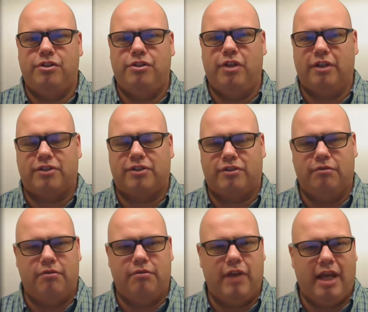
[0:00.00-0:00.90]
just
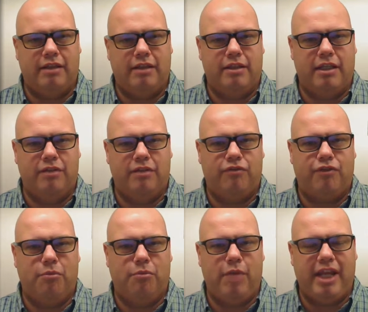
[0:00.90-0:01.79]
that the
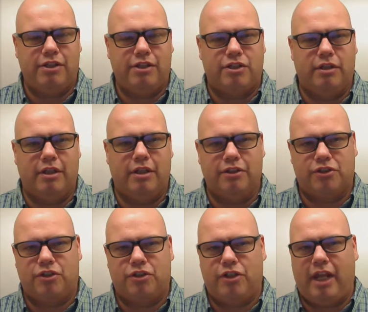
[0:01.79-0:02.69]
information
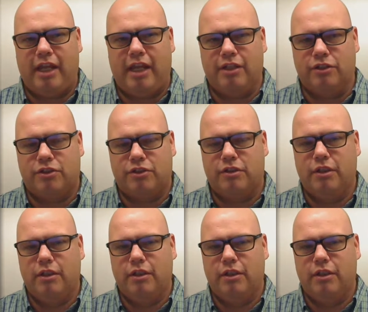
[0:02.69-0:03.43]
has changed